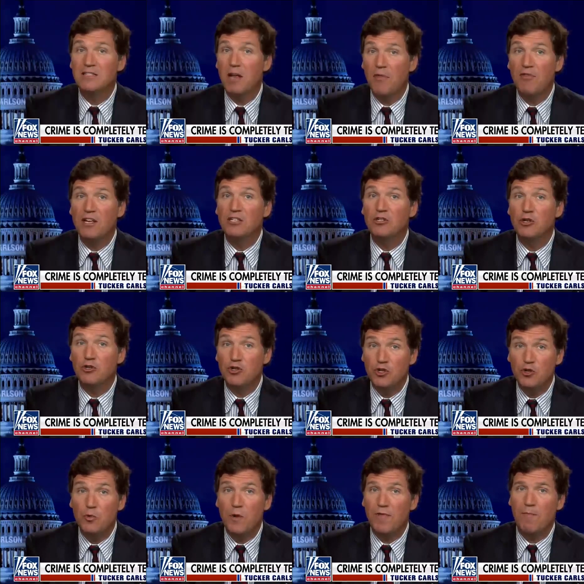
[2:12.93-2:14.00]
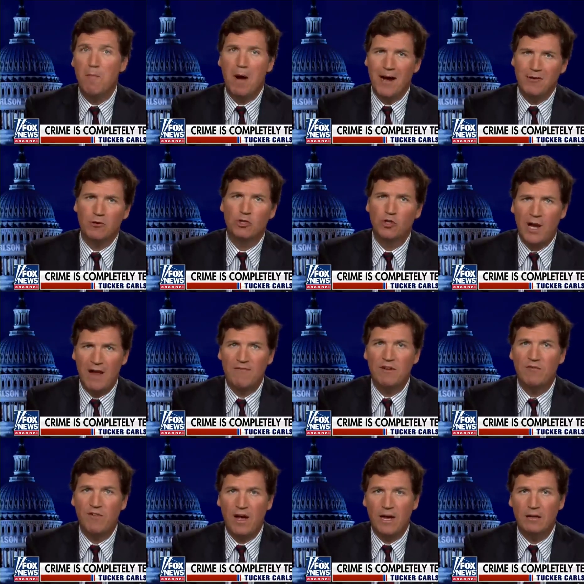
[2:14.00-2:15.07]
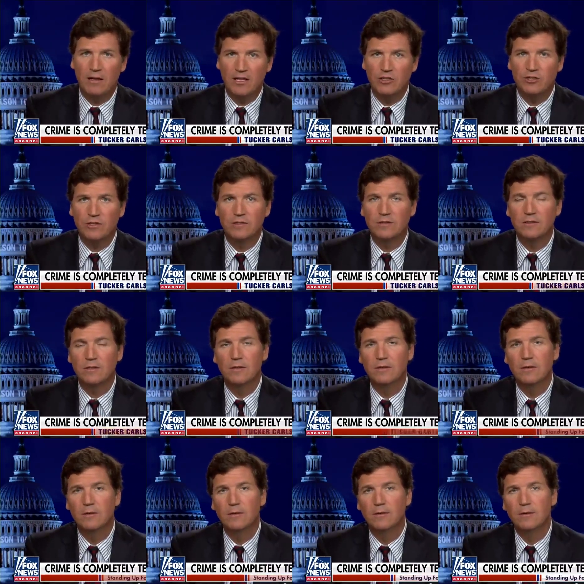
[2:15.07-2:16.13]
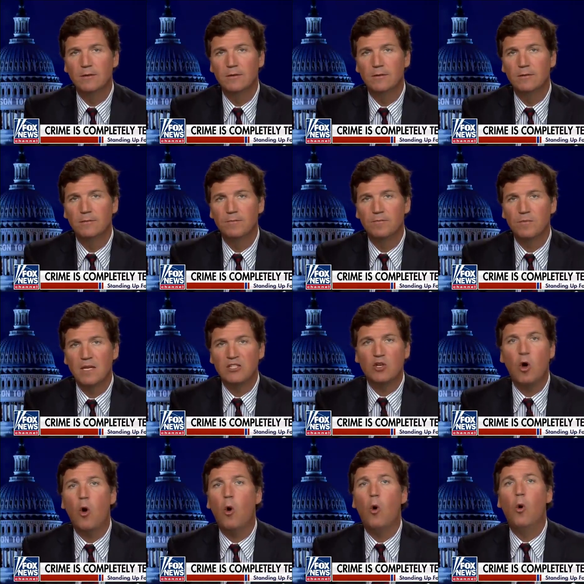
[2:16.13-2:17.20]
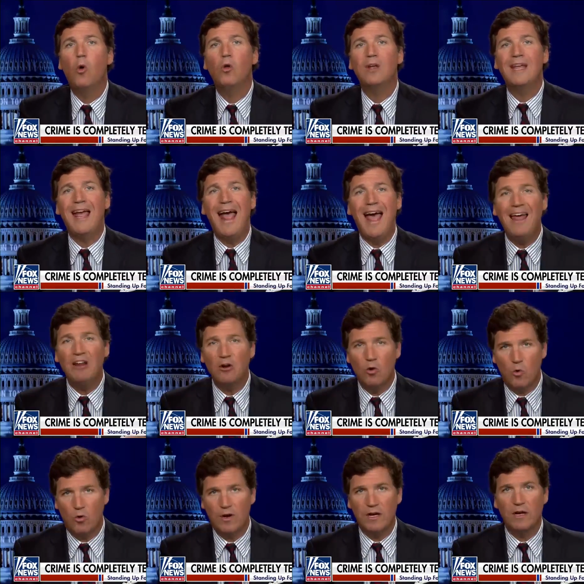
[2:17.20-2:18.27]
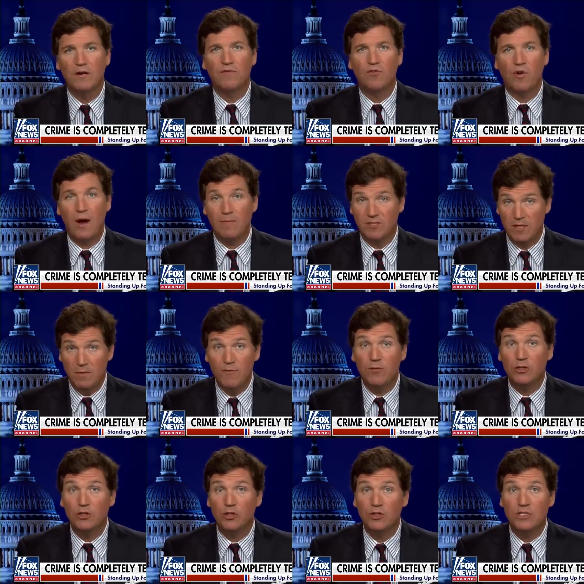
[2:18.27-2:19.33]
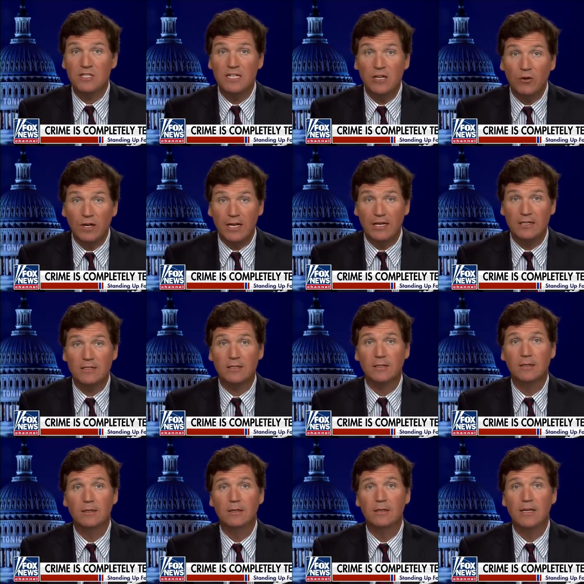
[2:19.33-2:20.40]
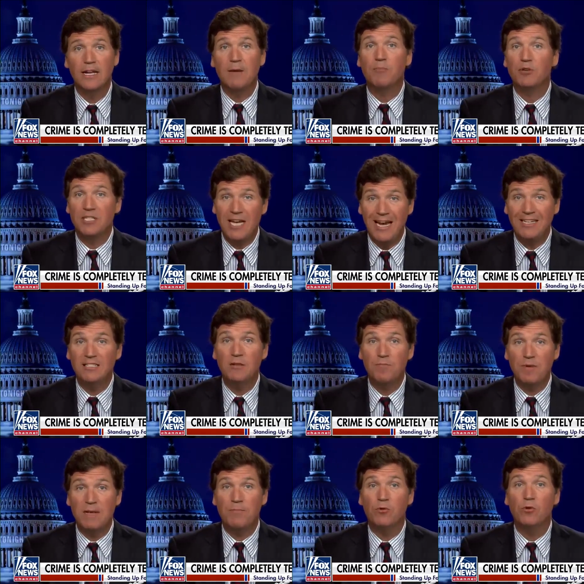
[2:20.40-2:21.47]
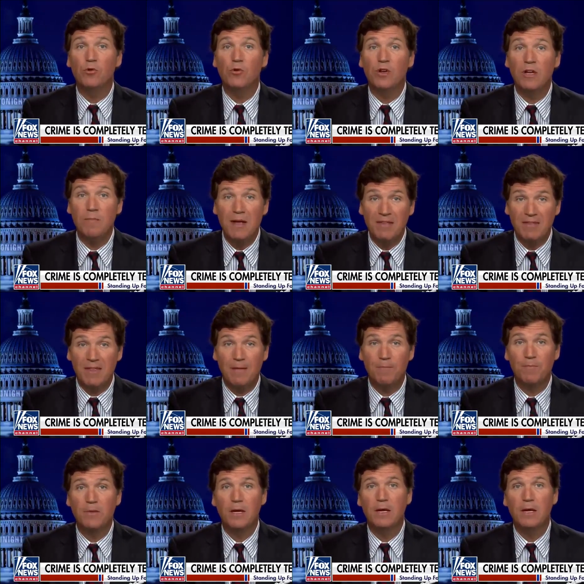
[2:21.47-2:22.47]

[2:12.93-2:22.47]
has nothing to do with minor traffic violations. It's a whole category of crimes, some of which are serious, and it protects the people who commit them.